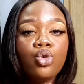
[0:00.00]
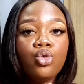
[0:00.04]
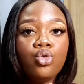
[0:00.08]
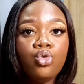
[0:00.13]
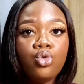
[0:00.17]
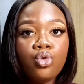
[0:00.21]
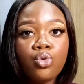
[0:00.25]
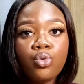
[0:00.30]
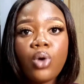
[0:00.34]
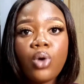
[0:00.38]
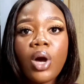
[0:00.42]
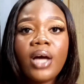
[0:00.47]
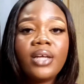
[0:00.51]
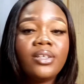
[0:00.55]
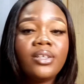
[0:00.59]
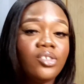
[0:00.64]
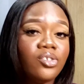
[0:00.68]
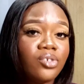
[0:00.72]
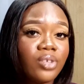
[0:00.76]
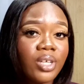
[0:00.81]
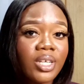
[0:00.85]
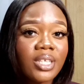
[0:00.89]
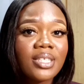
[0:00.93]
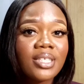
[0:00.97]
you are
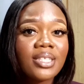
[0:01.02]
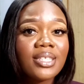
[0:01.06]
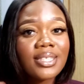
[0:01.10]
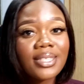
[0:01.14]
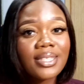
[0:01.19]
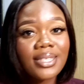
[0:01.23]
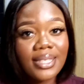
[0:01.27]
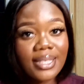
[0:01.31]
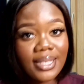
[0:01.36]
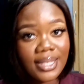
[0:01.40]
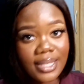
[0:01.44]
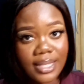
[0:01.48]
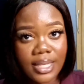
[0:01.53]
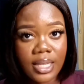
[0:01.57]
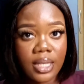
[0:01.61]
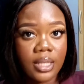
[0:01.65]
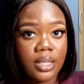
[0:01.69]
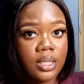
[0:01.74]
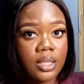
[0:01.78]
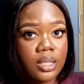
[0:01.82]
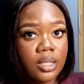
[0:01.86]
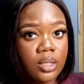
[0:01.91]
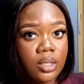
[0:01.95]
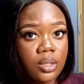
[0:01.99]
dressed
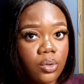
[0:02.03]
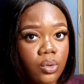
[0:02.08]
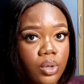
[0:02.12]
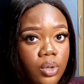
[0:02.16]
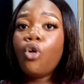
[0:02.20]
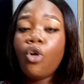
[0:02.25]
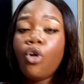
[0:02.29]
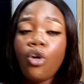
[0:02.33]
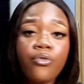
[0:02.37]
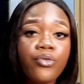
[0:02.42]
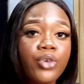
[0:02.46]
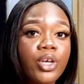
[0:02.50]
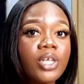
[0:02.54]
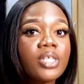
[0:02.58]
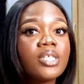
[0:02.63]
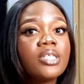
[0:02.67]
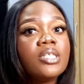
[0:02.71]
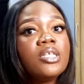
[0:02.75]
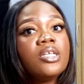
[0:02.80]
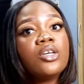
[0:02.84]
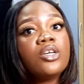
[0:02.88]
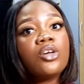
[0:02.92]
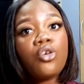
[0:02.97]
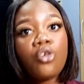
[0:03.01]
decently.
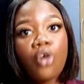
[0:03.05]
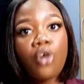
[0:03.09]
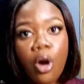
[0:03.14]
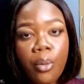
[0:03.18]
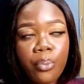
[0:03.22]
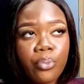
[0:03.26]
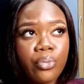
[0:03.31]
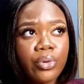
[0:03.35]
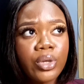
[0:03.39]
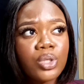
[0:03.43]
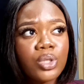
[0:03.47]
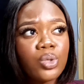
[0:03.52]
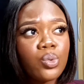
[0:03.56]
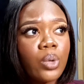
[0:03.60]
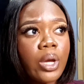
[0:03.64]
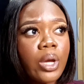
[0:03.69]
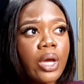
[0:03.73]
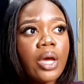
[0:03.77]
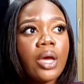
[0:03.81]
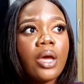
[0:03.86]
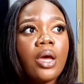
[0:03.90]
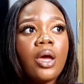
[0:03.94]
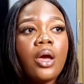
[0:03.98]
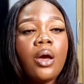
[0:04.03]
Obviously corporate
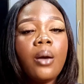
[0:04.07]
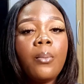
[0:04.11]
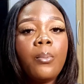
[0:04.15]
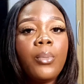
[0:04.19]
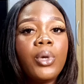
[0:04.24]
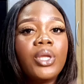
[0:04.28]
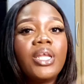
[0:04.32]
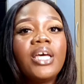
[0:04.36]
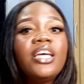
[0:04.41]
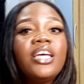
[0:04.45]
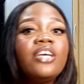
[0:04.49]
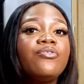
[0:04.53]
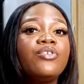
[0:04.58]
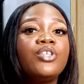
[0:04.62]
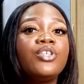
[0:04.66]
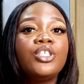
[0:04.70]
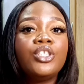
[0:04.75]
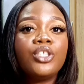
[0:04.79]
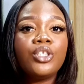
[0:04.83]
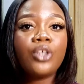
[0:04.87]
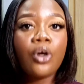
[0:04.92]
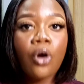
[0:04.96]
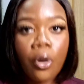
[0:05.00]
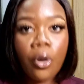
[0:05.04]
wear, but then even
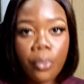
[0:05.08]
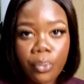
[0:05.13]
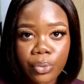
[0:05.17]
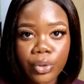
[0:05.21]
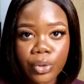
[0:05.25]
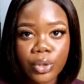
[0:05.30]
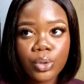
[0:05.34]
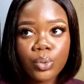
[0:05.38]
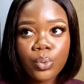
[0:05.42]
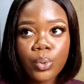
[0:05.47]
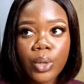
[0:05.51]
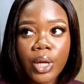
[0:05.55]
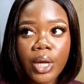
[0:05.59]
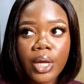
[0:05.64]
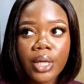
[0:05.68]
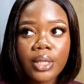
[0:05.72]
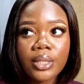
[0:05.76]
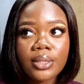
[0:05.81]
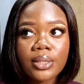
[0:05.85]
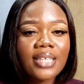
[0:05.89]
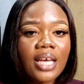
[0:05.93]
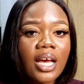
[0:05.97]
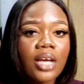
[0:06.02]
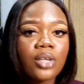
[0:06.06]
in the corporate
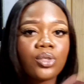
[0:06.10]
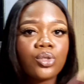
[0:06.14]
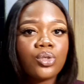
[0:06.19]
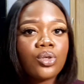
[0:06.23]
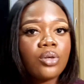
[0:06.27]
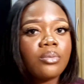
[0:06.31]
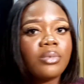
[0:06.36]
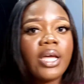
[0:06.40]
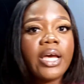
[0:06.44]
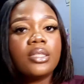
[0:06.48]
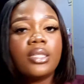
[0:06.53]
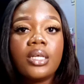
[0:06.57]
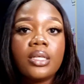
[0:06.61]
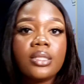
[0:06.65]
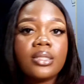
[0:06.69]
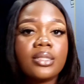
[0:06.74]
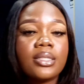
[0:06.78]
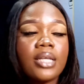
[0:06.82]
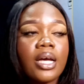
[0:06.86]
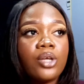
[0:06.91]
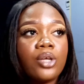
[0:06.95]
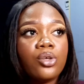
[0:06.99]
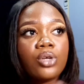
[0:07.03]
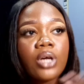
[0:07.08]
wear there are some things
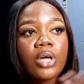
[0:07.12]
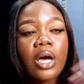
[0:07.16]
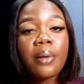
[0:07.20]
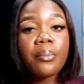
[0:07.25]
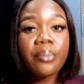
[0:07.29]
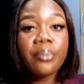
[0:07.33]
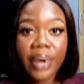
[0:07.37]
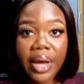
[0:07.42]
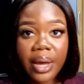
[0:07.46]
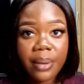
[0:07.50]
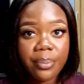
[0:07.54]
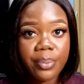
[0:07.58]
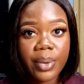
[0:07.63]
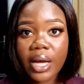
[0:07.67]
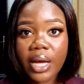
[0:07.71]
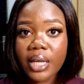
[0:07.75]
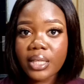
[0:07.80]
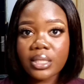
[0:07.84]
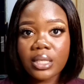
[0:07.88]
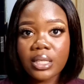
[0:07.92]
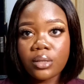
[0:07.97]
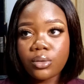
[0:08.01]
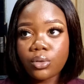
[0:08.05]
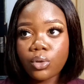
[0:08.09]
that you can
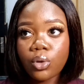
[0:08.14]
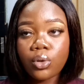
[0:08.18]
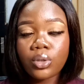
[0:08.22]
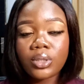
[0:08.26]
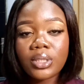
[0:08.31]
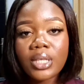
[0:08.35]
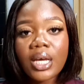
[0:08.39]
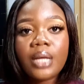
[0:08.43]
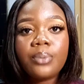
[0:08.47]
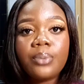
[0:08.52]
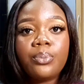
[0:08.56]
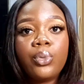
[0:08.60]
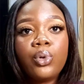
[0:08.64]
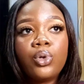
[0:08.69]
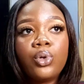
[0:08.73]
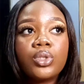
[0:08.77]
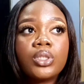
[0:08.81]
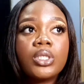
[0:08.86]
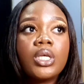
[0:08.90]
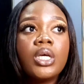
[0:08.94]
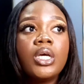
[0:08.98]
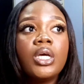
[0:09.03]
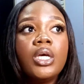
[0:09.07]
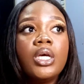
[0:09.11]
bypass and all that,
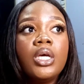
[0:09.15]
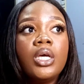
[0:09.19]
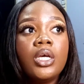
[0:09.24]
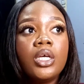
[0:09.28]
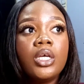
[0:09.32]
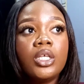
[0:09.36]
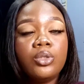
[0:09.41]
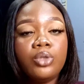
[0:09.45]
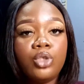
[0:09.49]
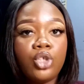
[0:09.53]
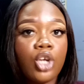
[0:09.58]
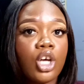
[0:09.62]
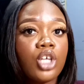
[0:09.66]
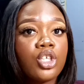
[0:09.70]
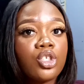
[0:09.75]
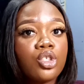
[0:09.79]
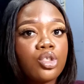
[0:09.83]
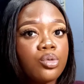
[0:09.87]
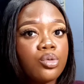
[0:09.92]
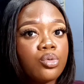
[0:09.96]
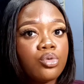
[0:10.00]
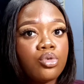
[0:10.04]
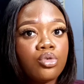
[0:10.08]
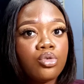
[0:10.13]
but
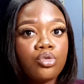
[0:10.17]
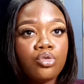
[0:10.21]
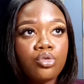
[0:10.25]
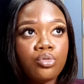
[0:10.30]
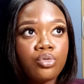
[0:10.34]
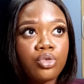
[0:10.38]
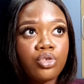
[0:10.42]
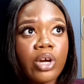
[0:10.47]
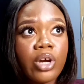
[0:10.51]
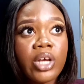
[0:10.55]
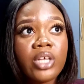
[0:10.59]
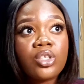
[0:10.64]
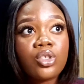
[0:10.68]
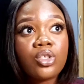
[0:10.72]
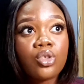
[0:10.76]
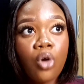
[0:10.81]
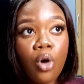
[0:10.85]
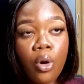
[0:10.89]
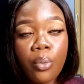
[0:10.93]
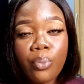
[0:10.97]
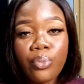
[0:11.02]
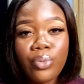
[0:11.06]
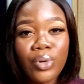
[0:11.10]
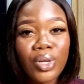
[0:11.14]
just dress
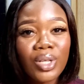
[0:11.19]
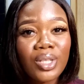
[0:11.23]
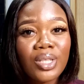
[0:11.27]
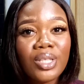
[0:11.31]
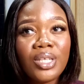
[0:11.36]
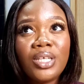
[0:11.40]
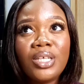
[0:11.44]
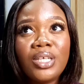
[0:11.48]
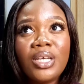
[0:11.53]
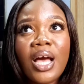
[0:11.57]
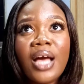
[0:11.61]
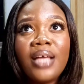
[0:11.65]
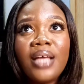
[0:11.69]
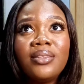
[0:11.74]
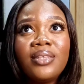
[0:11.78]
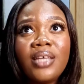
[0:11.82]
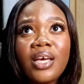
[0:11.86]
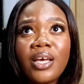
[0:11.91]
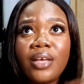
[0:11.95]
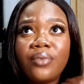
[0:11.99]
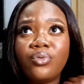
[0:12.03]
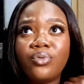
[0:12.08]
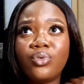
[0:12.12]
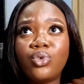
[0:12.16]
corporately, and
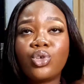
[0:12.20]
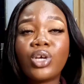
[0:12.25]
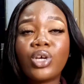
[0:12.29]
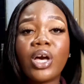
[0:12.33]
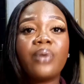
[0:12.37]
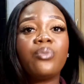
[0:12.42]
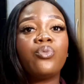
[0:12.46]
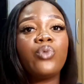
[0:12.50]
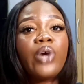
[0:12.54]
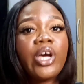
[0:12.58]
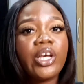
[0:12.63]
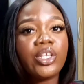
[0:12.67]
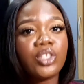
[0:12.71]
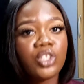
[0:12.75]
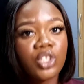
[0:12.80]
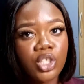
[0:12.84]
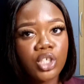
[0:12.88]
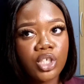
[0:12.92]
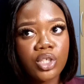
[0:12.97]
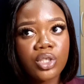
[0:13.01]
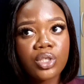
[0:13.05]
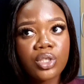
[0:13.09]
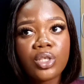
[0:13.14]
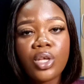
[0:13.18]
then you can wear
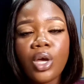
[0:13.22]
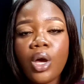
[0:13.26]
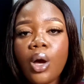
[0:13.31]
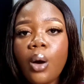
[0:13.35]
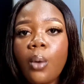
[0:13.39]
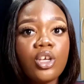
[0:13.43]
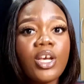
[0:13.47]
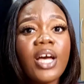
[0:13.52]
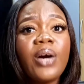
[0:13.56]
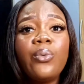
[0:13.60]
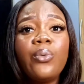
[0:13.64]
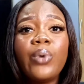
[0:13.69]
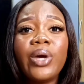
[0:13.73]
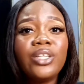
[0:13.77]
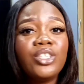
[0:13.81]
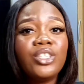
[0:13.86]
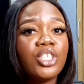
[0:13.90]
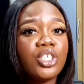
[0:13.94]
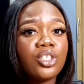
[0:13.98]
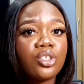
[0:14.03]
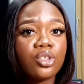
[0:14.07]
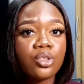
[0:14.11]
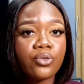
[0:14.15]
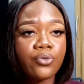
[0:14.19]
jeans. You can't wear
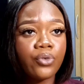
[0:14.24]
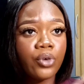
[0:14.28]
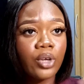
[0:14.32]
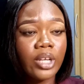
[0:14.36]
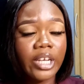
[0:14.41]
jeans for